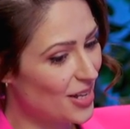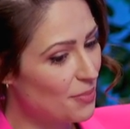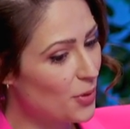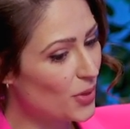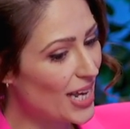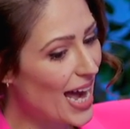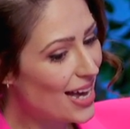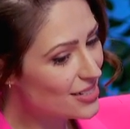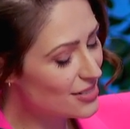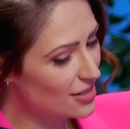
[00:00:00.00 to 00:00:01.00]
but what it
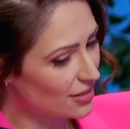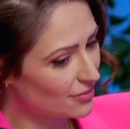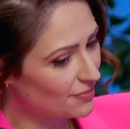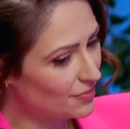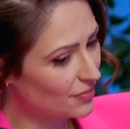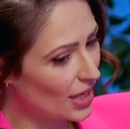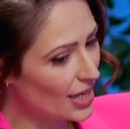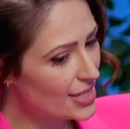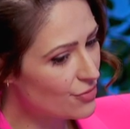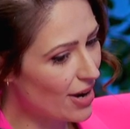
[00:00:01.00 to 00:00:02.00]
hasn't done
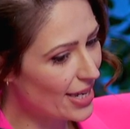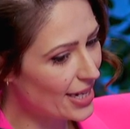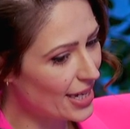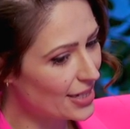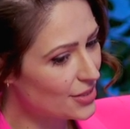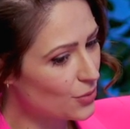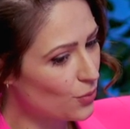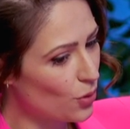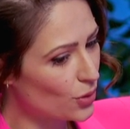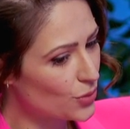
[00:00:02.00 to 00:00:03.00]
is regulate
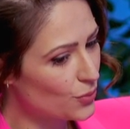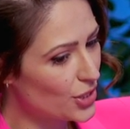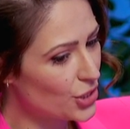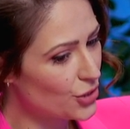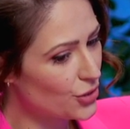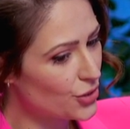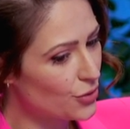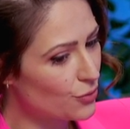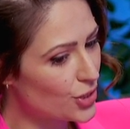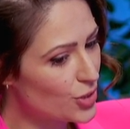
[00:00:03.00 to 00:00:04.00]
what we should
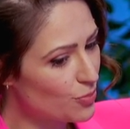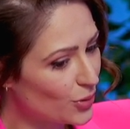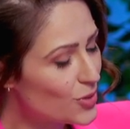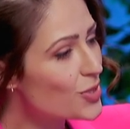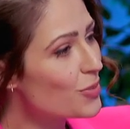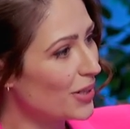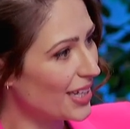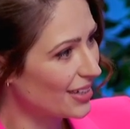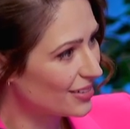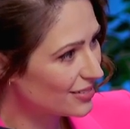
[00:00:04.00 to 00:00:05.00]
responsibly